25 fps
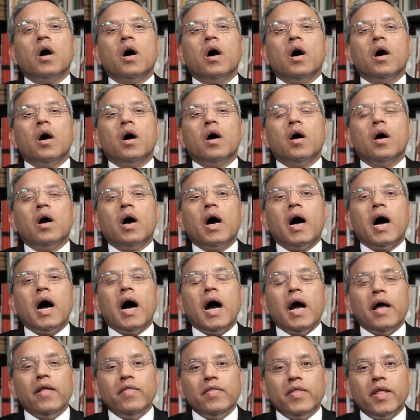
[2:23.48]

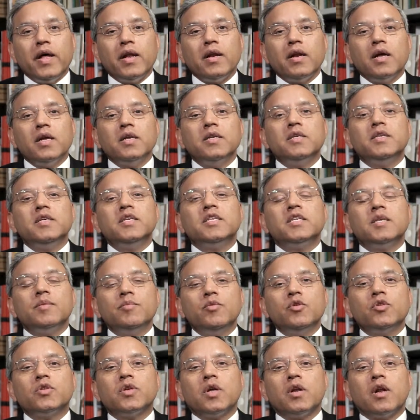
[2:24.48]
and then
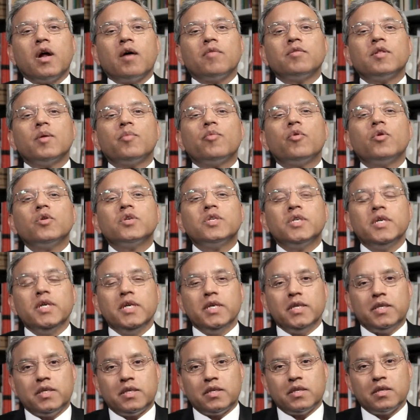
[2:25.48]
distribution of the
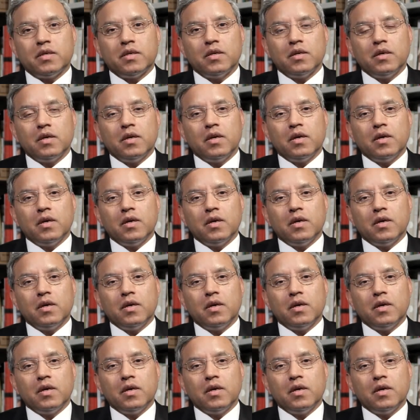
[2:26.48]
proceeds